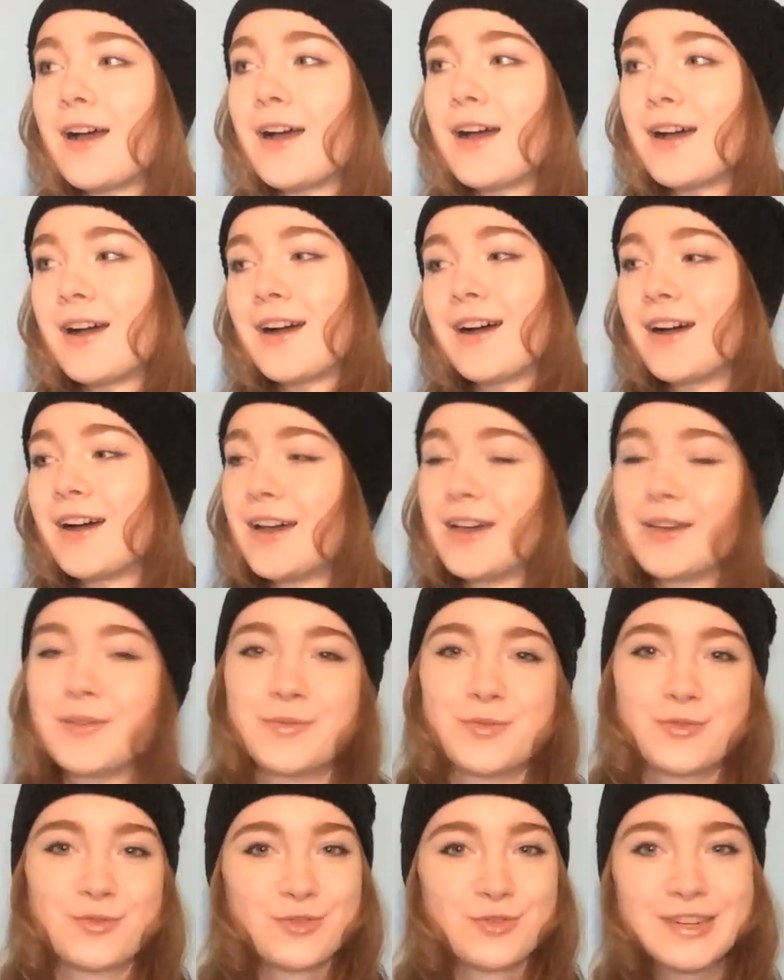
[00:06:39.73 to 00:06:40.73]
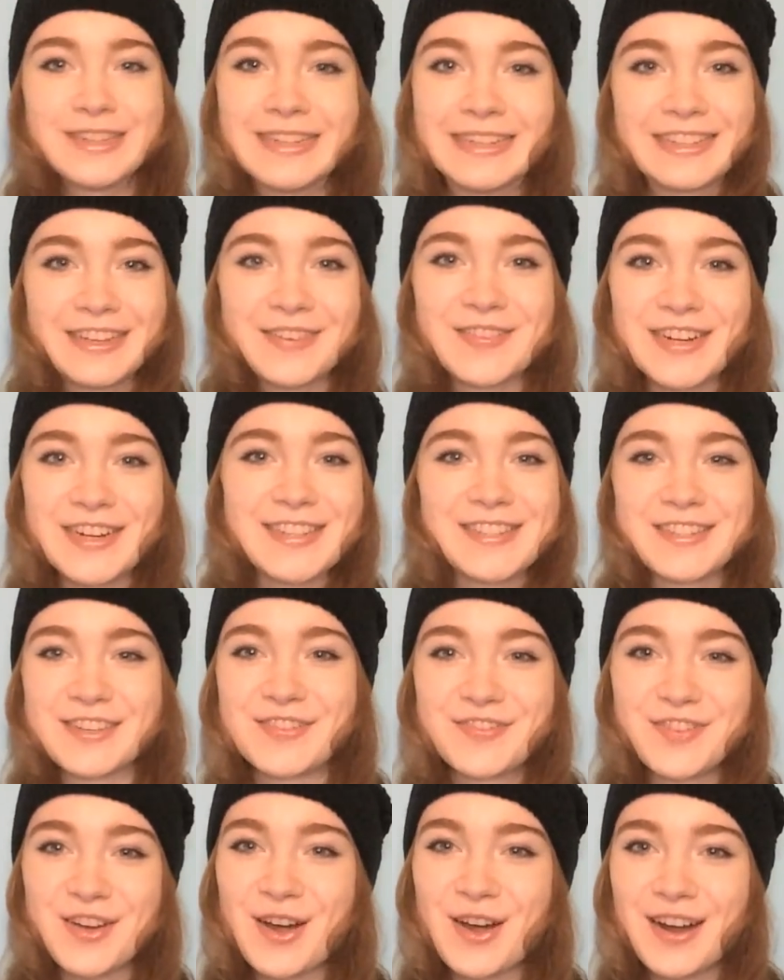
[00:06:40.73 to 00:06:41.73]
I'm really loving it so
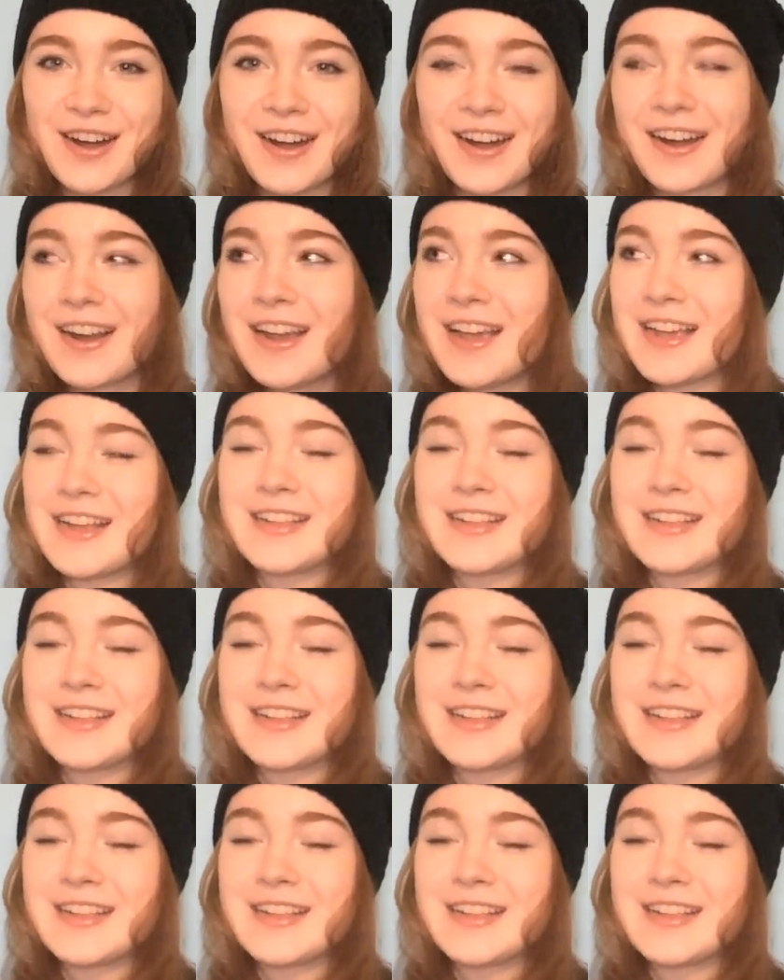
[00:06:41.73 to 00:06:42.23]
far.